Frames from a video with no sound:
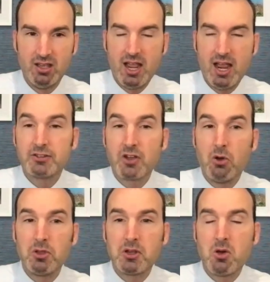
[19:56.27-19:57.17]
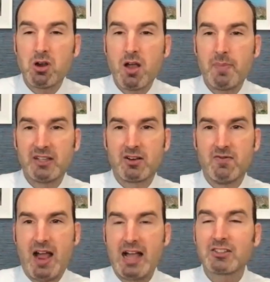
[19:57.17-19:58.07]
And it's only going up as our
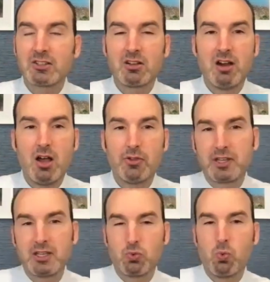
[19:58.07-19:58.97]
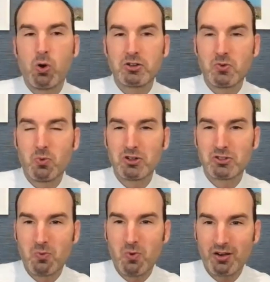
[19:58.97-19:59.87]
vascular health gets worse and worse
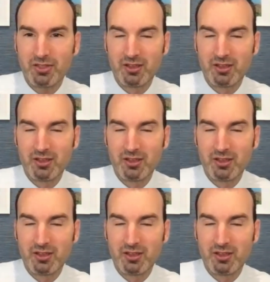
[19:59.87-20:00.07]
and worse